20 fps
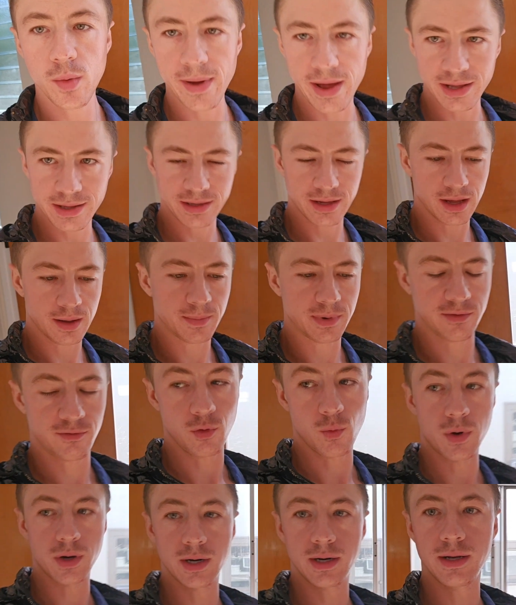No bathtub, but if
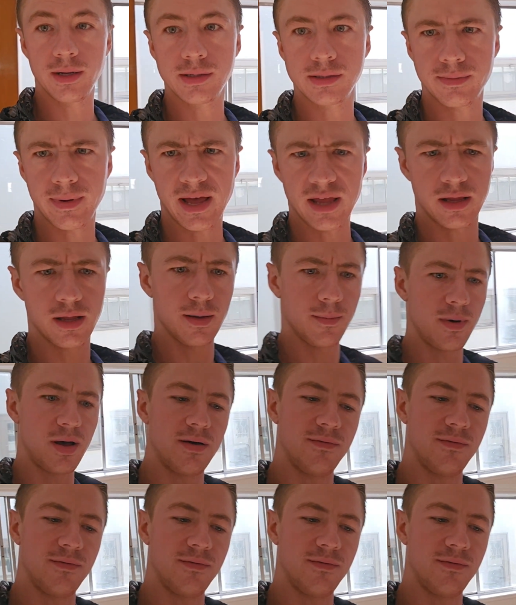you wanted to use the bathtub,